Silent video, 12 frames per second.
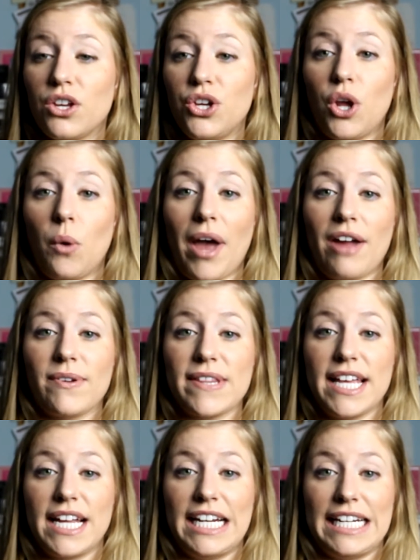
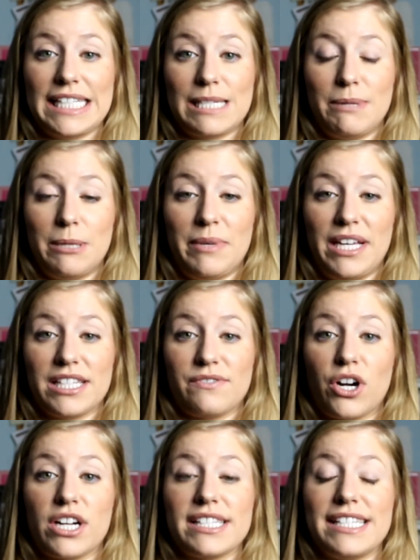everything he needs me to be as
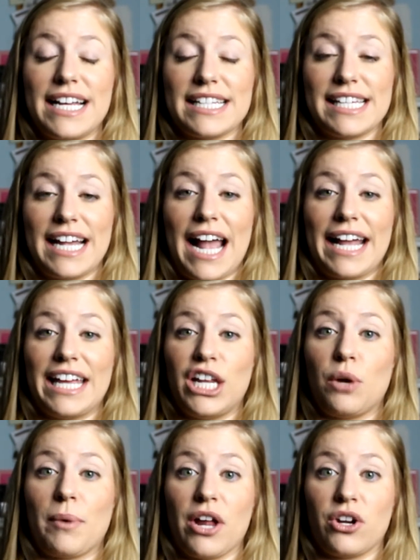far as dancing and
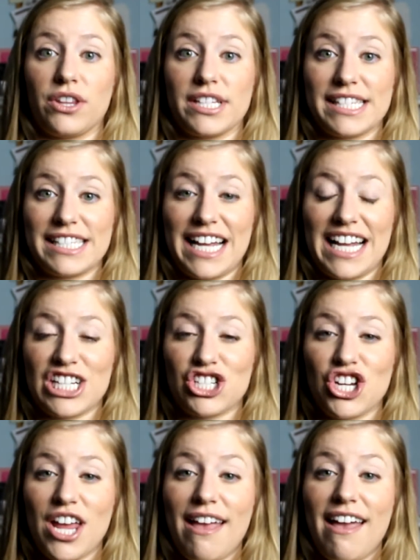getting around on the
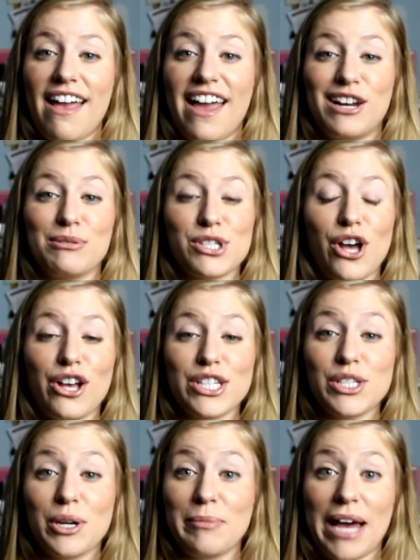stage. And it was
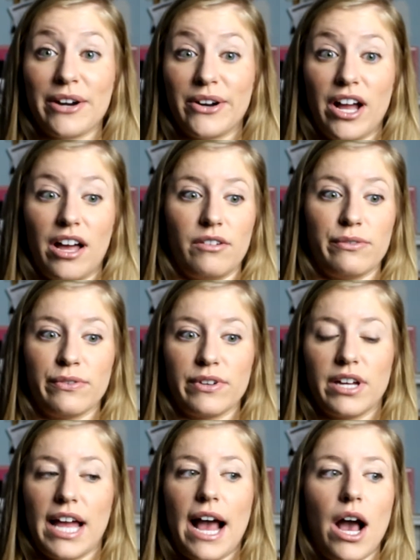also a matter of
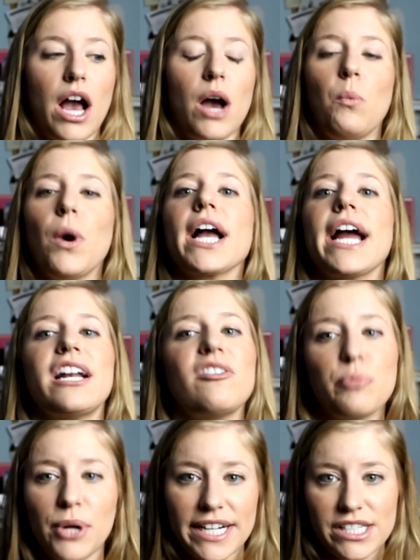what kind
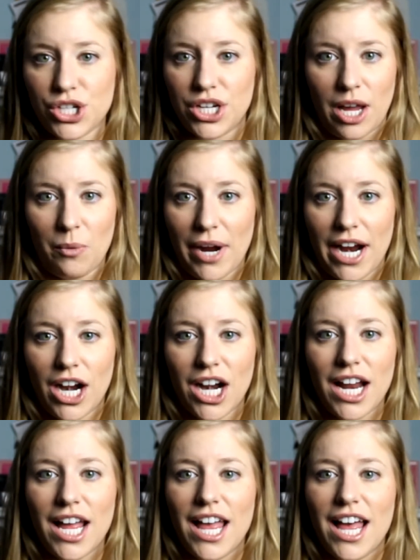of brace could I wear.
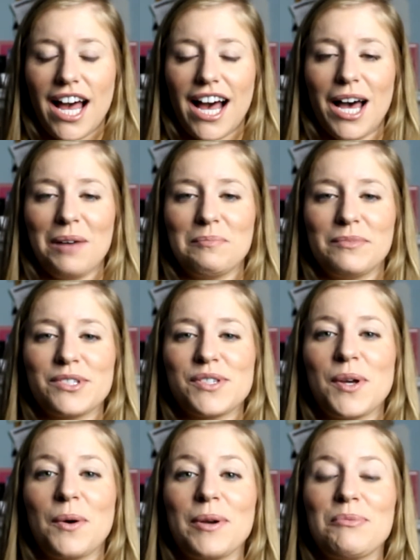
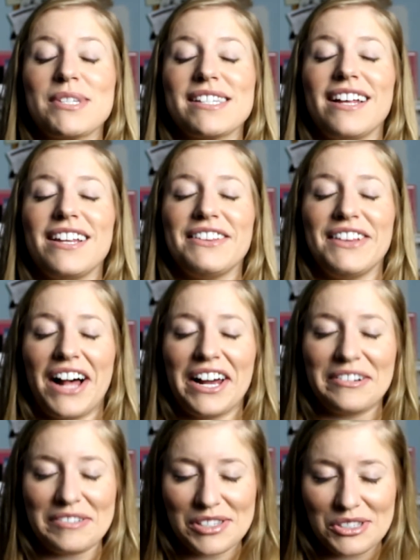So it was a
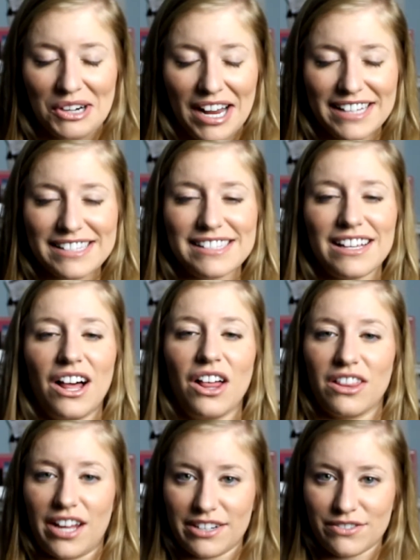lot of stress,
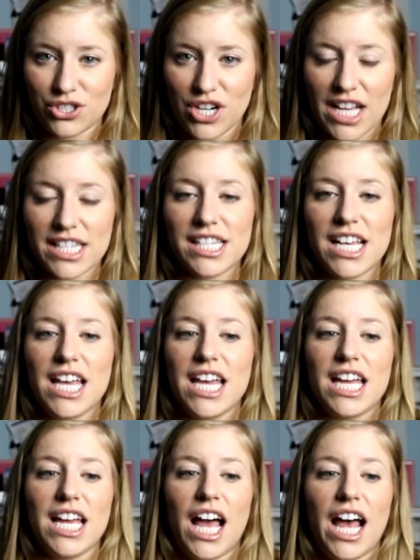
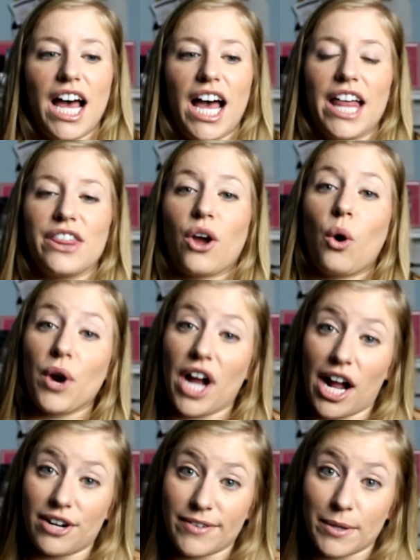The
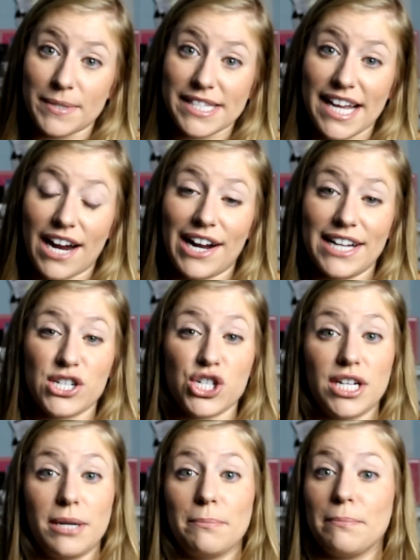choreographer was there, and
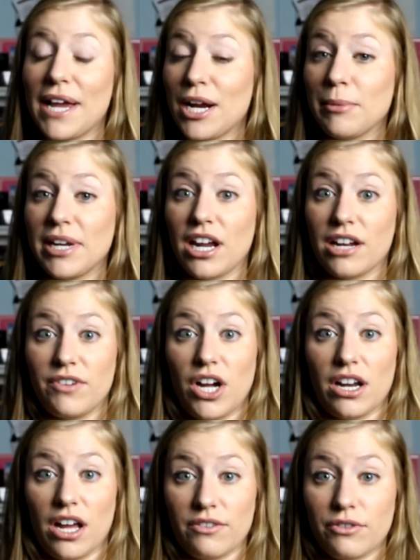she may or may not have
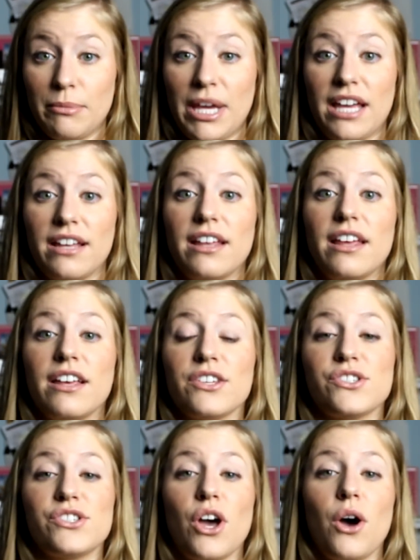gone on for me.
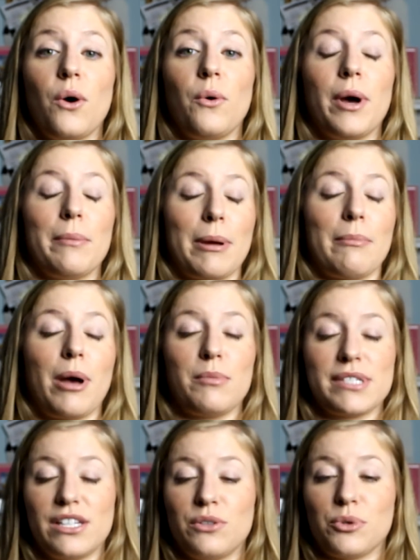So my mom
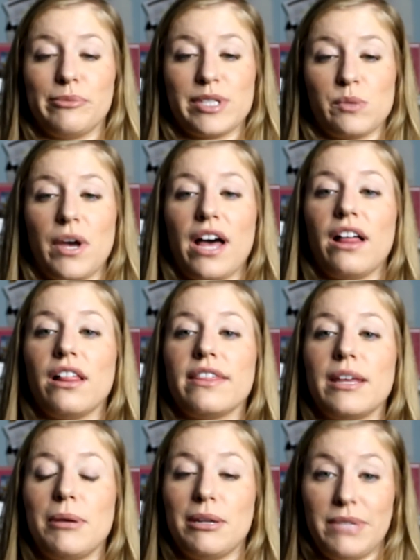was in the room as well.
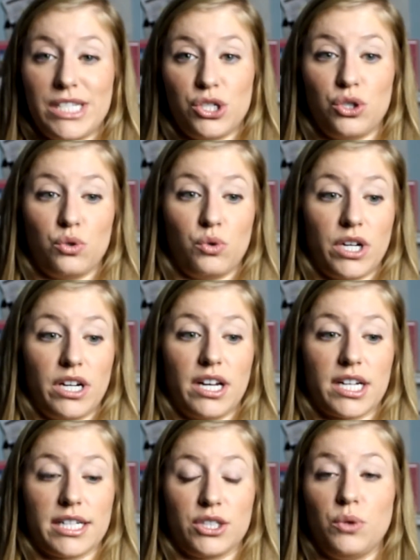They made me do
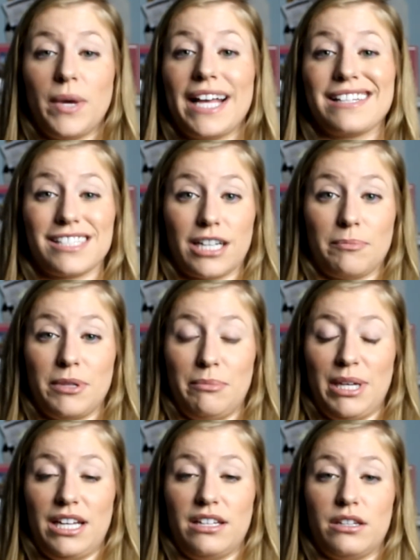You Can't Stop the
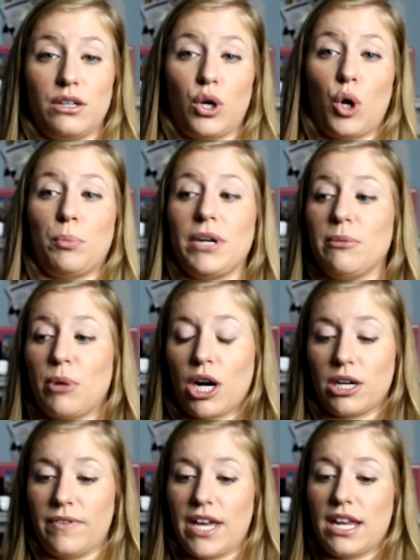Beat, the opening
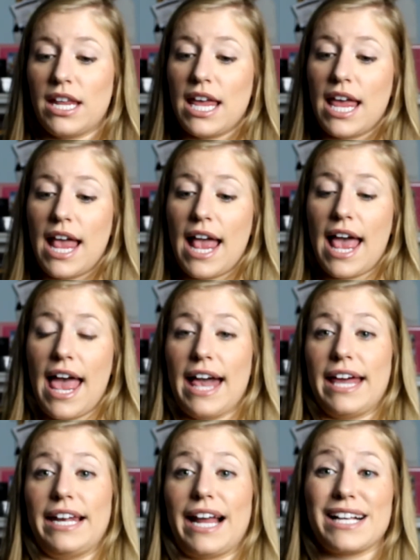part of it,
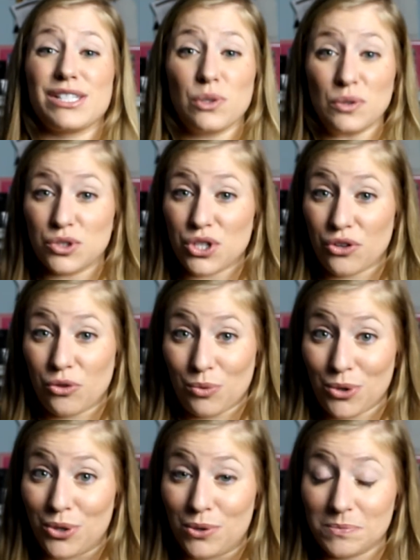and I soldiered
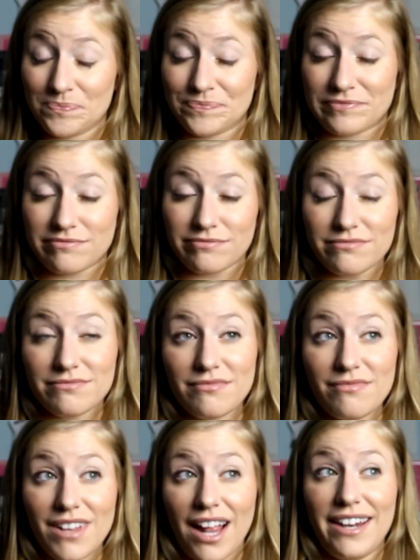through.
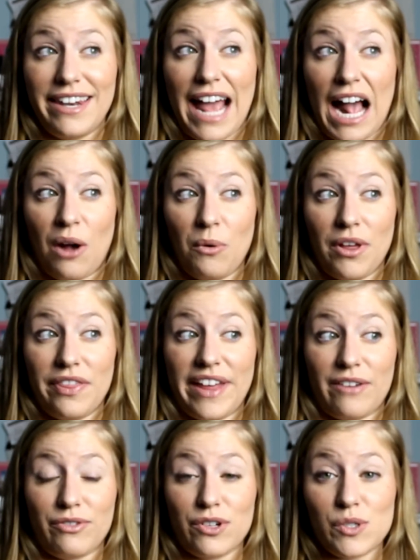Now,
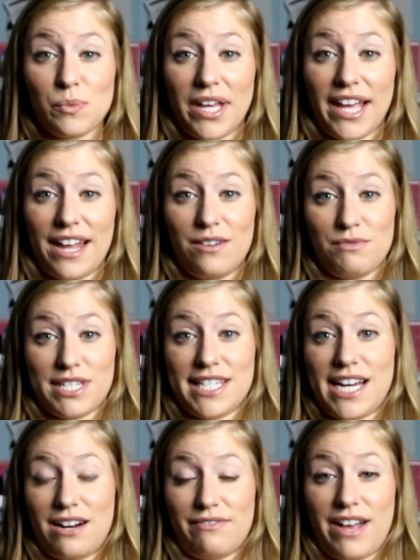that first weekend was
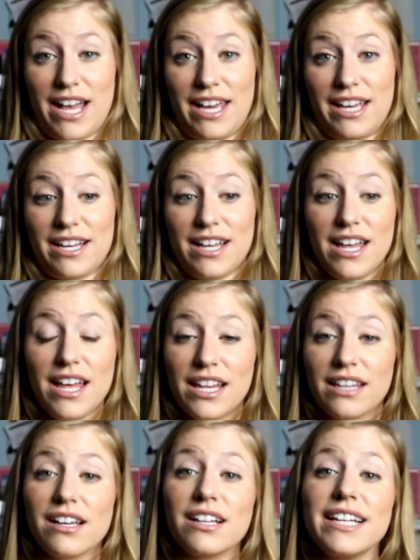terrifying.
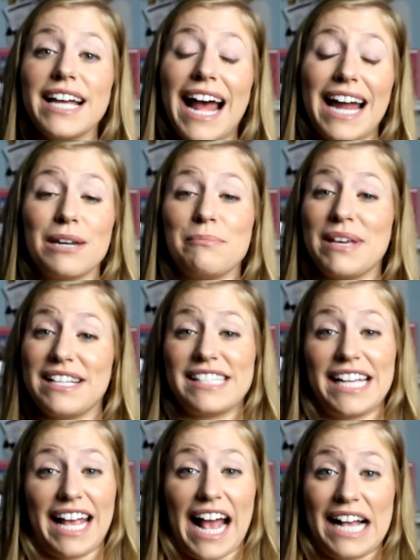Luckily, I had an
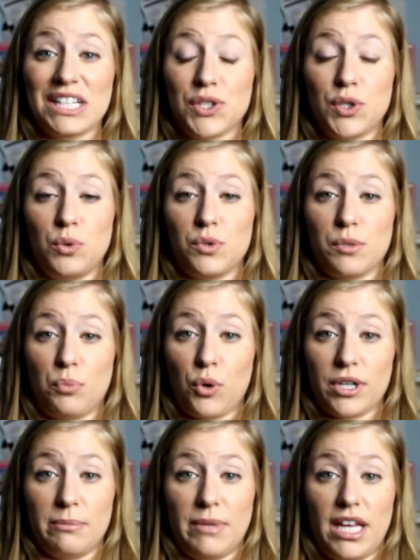amazing cast who
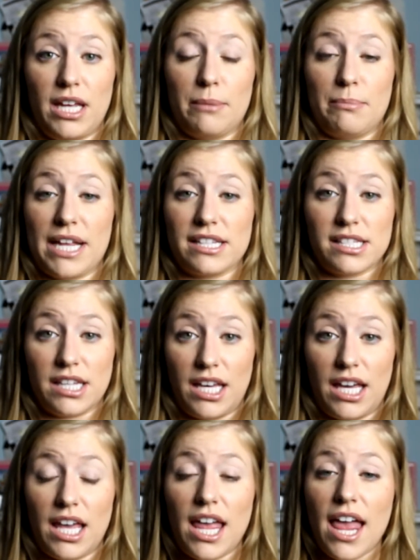supported me
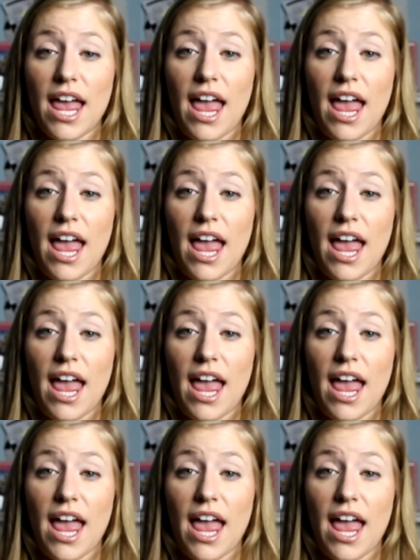immensely